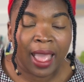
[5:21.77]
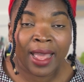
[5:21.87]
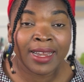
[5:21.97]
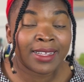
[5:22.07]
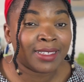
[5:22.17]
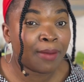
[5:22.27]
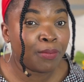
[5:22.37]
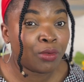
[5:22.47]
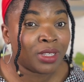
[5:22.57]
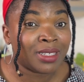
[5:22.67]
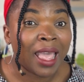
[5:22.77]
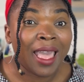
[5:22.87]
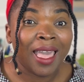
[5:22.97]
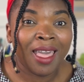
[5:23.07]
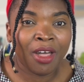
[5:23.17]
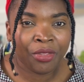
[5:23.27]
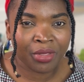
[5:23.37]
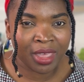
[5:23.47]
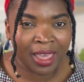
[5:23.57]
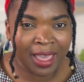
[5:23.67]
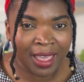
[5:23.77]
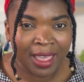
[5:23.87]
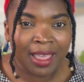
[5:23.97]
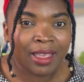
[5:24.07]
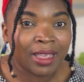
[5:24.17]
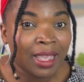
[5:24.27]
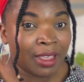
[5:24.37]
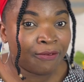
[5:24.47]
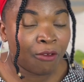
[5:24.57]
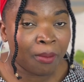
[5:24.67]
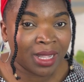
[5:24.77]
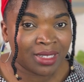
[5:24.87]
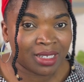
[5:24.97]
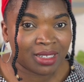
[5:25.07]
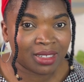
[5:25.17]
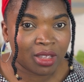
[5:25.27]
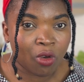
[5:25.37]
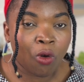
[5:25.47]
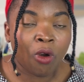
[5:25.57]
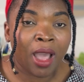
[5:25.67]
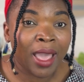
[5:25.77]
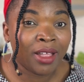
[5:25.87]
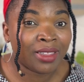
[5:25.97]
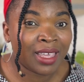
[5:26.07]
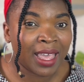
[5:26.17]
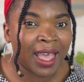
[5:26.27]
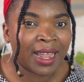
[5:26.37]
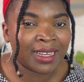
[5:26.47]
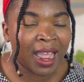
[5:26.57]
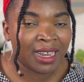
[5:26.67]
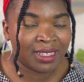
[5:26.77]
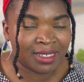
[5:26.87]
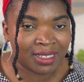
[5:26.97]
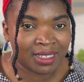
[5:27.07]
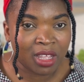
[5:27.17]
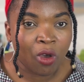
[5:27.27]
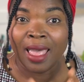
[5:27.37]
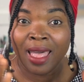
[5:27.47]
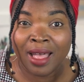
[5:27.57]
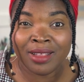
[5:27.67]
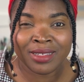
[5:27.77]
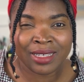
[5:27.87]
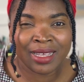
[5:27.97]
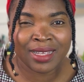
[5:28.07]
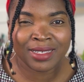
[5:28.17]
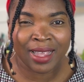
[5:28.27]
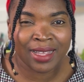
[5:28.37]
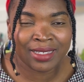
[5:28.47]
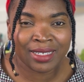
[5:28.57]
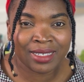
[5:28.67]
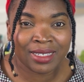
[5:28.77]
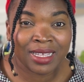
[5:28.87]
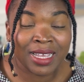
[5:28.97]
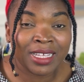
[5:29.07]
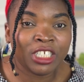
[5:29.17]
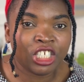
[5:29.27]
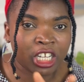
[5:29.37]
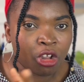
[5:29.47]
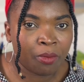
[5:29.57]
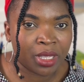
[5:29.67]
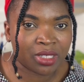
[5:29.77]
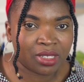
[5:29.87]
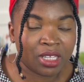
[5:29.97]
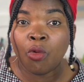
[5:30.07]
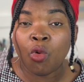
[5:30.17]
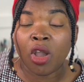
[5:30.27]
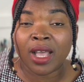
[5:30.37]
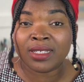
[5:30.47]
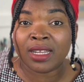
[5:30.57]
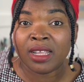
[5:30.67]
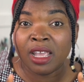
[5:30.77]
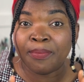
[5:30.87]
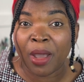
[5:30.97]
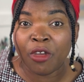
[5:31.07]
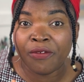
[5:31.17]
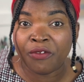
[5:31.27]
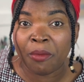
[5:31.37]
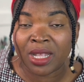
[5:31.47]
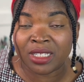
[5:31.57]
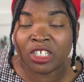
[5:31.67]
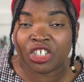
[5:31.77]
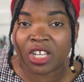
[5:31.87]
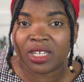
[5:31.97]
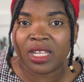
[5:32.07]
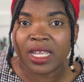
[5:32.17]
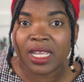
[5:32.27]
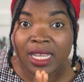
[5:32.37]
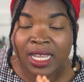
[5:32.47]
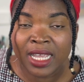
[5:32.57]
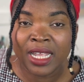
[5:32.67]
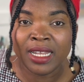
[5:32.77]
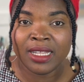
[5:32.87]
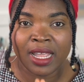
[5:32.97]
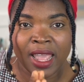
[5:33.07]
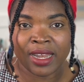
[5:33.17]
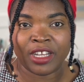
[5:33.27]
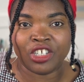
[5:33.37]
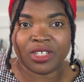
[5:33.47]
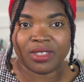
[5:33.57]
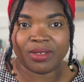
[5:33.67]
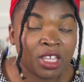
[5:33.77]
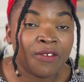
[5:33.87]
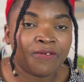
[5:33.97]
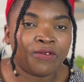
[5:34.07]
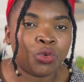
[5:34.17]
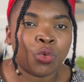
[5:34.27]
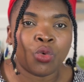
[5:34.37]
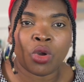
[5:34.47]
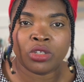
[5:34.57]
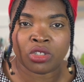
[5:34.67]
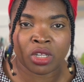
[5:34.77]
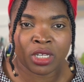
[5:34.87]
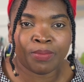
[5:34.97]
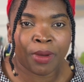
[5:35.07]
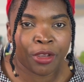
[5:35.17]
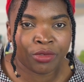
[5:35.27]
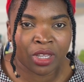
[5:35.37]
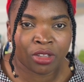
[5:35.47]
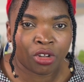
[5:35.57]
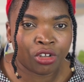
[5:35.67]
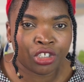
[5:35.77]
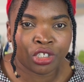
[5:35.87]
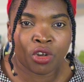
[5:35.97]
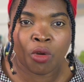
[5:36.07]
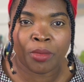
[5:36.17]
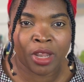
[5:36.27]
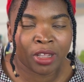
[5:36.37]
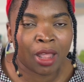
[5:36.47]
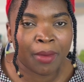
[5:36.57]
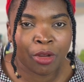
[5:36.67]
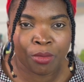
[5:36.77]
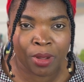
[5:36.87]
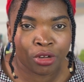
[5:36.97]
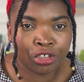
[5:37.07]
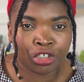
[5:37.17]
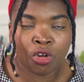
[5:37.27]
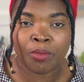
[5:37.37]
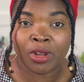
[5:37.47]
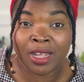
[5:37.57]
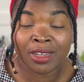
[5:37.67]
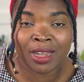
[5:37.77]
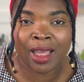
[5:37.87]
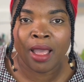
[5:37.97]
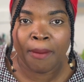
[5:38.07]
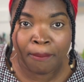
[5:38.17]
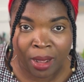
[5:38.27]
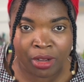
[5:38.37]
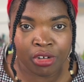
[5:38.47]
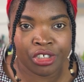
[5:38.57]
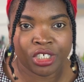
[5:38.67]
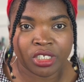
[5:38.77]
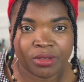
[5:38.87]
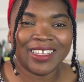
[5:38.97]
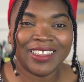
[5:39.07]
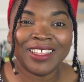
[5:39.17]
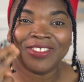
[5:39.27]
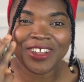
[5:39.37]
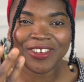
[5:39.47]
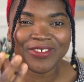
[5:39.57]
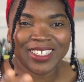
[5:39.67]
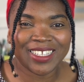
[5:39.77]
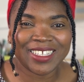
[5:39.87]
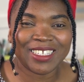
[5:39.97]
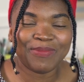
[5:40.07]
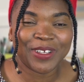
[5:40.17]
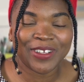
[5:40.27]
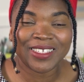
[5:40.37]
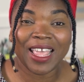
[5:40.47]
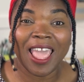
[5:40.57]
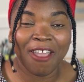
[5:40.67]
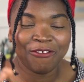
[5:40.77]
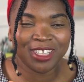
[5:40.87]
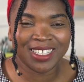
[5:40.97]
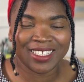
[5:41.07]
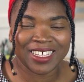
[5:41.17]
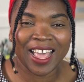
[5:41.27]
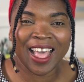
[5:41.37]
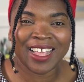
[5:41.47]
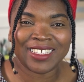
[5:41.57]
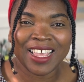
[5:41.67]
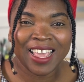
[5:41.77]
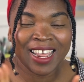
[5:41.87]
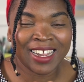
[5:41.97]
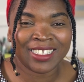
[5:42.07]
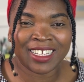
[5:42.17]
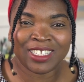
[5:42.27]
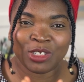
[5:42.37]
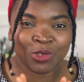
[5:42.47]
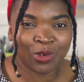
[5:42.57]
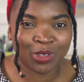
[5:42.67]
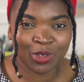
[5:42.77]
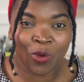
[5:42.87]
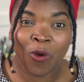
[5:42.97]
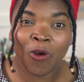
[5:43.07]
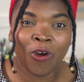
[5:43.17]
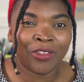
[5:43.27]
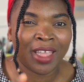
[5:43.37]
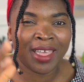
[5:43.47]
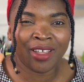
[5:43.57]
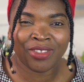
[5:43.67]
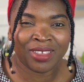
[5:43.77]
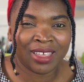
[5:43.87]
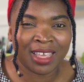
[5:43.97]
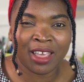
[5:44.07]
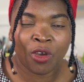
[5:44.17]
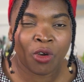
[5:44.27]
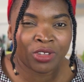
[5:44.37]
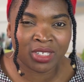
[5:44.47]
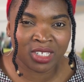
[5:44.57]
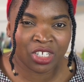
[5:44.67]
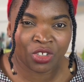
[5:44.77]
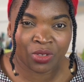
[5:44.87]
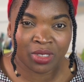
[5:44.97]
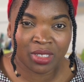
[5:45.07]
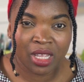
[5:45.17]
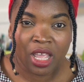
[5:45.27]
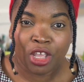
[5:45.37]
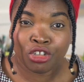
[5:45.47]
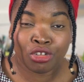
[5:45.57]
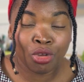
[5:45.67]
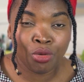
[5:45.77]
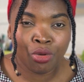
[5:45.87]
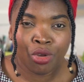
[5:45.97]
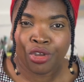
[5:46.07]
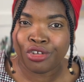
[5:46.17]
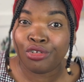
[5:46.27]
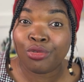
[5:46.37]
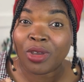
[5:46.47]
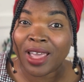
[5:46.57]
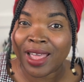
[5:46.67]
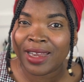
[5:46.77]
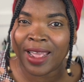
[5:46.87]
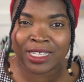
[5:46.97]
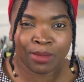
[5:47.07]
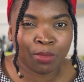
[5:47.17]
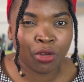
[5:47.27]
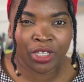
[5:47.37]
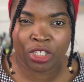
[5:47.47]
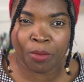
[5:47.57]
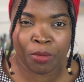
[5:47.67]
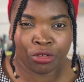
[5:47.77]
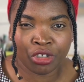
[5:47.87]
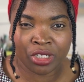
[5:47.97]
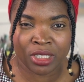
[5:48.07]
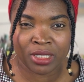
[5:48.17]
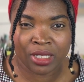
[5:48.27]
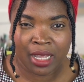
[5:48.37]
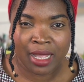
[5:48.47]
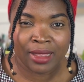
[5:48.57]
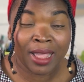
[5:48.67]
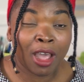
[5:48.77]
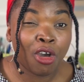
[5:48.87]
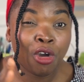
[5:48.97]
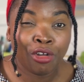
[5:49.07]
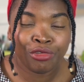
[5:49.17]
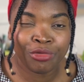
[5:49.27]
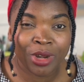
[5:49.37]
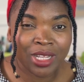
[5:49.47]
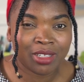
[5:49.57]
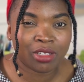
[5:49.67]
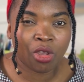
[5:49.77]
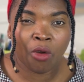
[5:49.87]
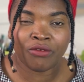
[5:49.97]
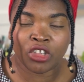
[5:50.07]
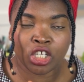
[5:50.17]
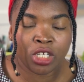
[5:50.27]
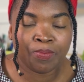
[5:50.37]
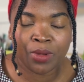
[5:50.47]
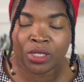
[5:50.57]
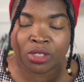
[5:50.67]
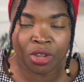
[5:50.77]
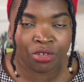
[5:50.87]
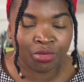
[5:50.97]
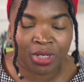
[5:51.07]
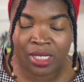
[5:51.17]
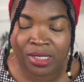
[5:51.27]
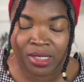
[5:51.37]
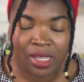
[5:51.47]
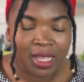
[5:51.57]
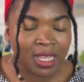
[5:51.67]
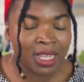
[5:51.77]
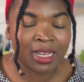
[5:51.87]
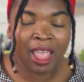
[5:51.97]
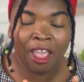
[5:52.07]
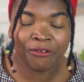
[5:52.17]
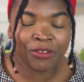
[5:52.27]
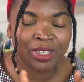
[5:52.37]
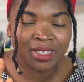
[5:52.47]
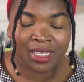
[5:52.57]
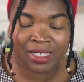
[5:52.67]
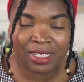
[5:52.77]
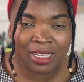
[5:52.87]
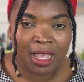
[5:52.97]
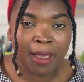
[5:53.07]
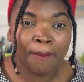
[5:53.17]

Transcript: An example is healthcare informatics or healthcare analysis, healthcare scientists in genomics, or work as an, a bioinformatician in the N H S if you studied biotechnology or molecular microbiology or molecular biology. The third reason is because every city has N H S trust or other healthcare organizations. So you can explore this opportunity. There are hundreds of G P surgeries in every city.